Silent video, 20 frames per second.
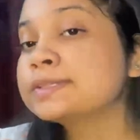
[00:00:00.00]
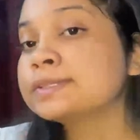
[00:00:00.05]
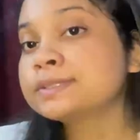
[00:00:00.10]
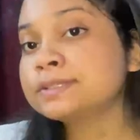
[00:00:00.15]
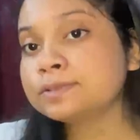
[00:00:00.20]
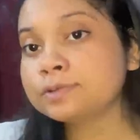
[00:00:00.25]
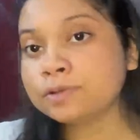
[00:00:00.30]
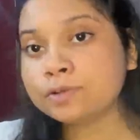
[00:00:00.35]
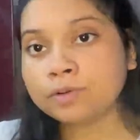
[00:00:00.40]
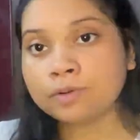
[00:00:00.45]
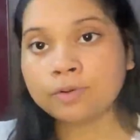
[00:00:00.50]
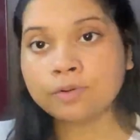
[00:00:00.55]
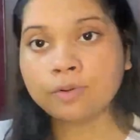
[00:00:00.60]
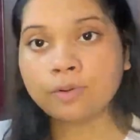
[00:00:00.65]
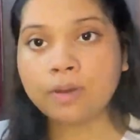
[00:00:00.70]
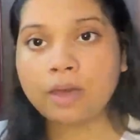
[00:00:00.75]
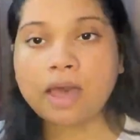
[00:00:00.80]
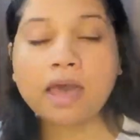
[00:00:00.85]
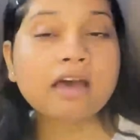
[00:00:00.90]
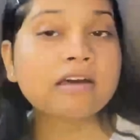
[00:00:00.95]

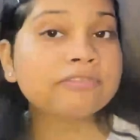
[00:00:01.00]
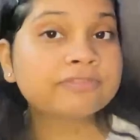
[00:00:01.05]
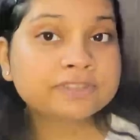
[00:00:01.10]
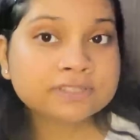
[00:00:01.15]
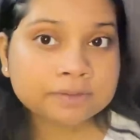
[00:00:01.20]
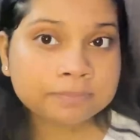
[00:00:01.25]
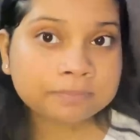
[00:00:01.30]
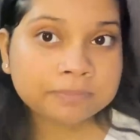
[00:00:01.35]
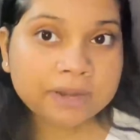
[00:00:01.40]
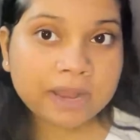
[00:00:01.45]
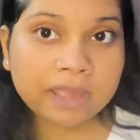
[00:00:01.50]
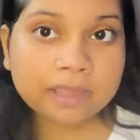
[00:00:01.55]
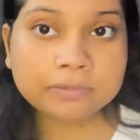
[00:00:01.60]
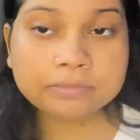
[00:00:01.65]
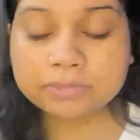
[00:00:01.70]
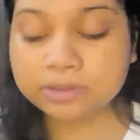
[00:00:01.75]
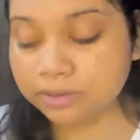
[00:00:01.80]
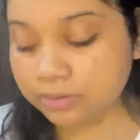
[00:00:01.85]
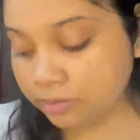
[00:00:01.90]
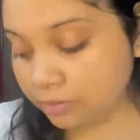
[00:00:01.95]
So after
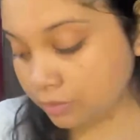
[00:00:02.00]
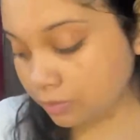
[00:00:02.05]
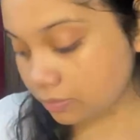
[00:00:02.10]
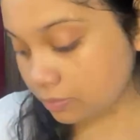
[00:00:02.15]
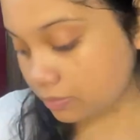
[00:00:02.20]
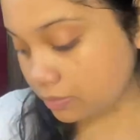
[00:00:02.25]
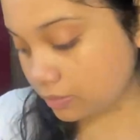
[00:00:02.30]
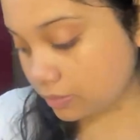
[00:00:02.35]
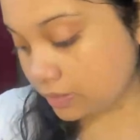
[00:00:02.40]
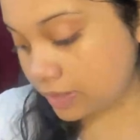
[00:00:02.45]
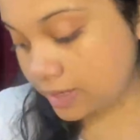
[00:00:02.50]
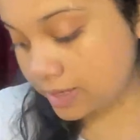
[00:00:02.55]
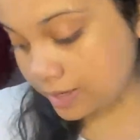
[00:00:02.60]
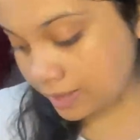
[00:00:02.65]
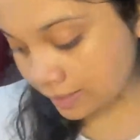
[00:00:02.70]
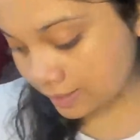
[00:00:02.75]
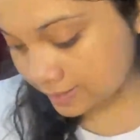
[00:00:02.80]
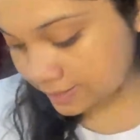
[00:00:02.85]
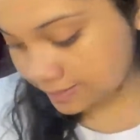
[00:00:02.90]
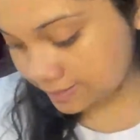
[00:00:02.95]
primer the
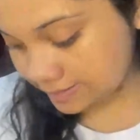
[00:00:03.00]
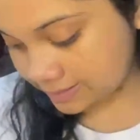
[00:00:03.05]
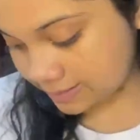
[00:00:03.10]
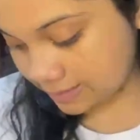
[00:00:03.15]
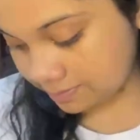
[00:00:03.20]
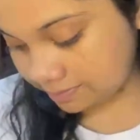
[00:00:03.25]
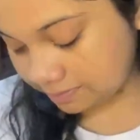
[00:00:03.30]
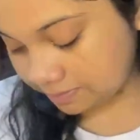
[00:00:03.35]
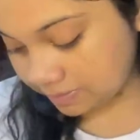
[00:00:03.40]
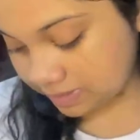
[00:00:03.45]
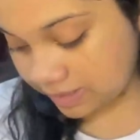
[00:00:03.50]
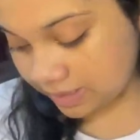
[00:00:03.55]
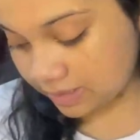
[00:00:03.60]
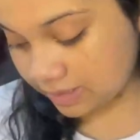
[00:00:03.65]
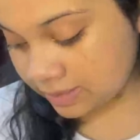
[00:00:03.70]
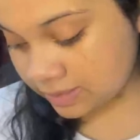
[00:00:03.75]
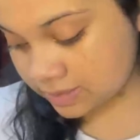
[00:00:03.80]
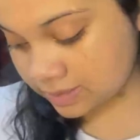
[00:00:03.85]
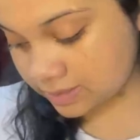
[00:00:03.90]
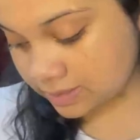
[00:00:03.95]
next step
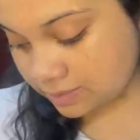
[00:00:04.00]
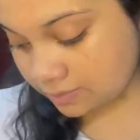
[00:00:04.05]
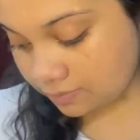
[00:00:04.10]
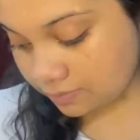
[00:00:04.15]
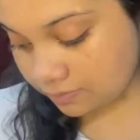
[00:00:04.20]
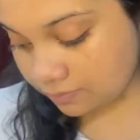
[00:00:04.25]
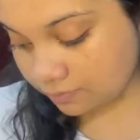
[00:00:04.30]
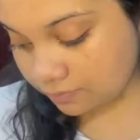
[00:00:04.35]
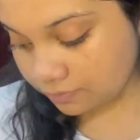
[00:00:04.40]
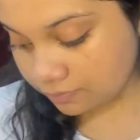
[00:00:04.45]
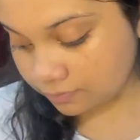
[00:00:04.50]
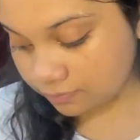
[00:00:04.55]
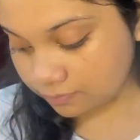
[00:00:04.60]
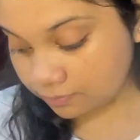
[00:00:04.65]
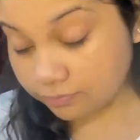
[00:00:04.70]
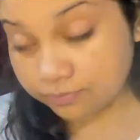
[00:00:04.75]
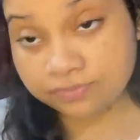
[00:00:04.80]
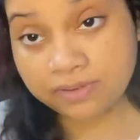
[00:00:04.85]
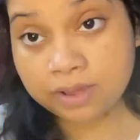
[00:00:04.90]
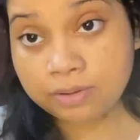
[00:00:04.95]
is
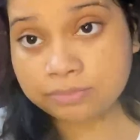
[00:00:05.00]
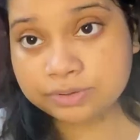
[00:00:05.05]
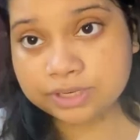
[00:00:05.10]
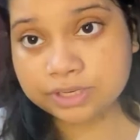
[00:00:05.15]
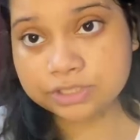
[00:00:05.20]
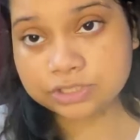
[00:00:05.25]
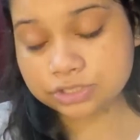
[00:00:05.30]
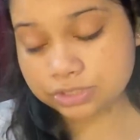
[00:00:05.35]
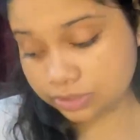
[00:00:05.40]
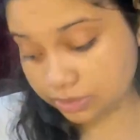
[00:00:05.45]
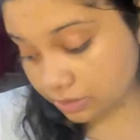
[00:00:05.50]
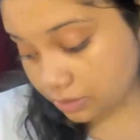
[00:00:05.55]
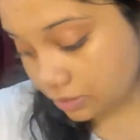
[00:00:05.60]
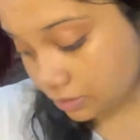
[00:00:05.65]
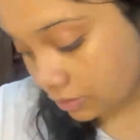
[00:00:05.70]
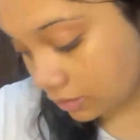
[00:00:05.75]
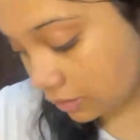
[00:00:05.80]
foundation.